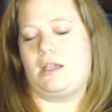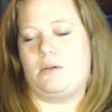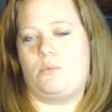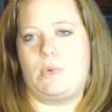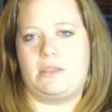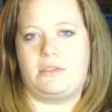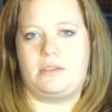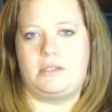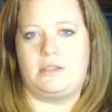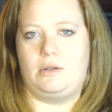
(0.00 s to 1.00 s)
with
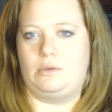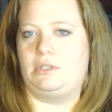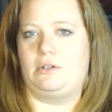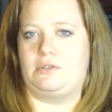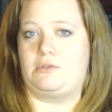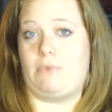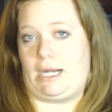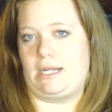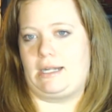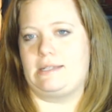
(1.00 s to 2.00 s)
the Golden Girls
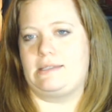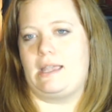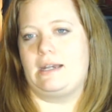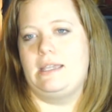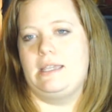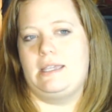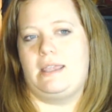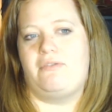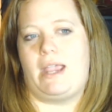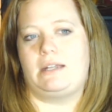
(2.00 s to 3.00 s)
recognized that.
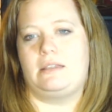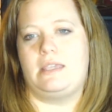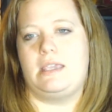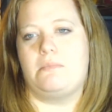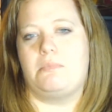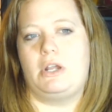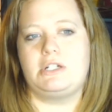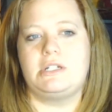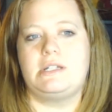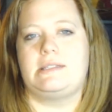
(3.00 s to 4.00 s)
In fact, the
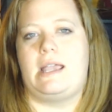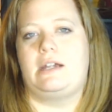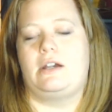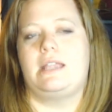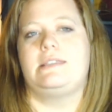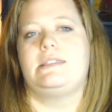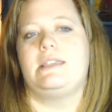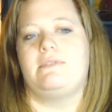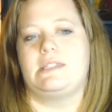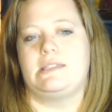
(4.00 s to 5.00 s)
production designer, Ed
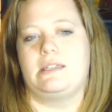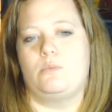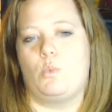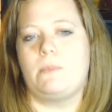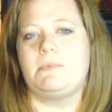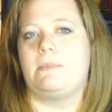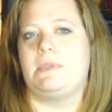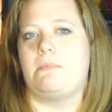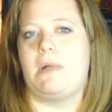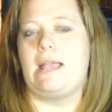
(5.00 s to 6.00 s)
Stevenson, whipped up
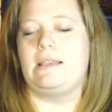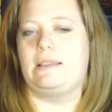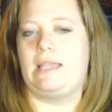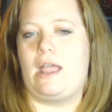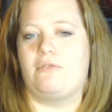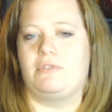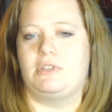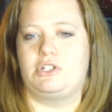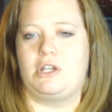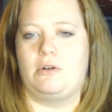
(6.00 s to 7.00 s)
the pilot layout for
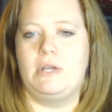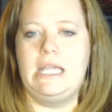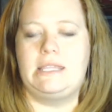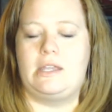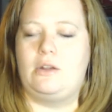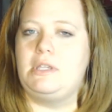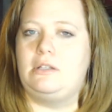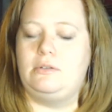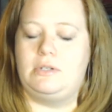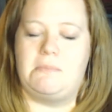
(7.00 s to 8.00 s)
the show that only
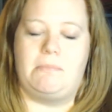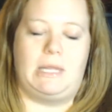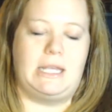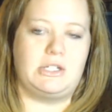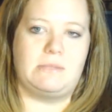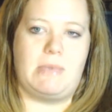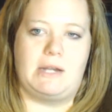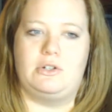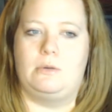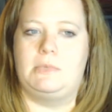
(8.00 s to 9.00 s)
included Blanche's
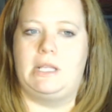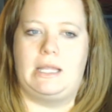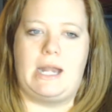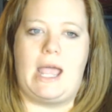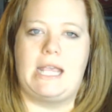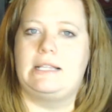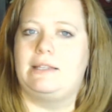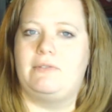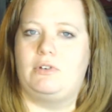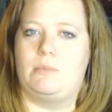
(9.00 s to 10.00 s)
bedroom, the lanai, and the
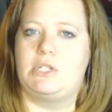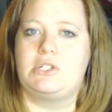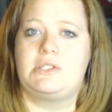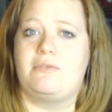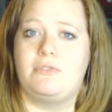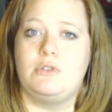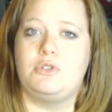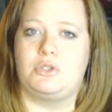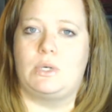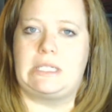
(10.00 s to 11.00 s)
living room in just a few
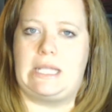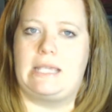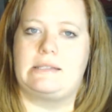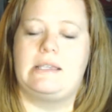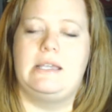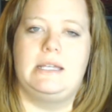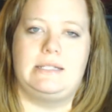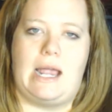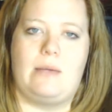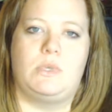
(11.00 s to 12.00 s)
short days.
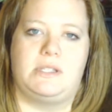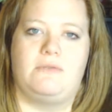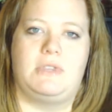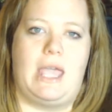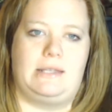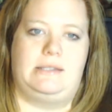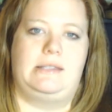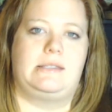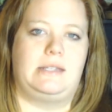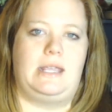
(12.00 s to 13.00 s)
Time was of the
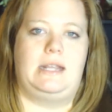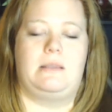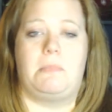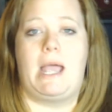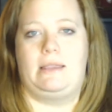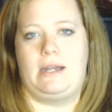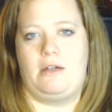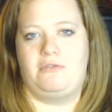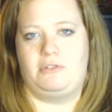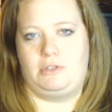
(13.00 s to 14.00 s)
essence in getting the pilot
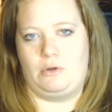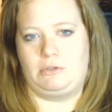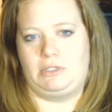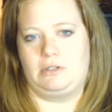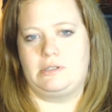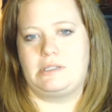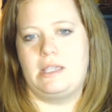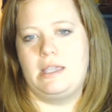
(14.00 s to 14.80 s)
out for the Golden Girls.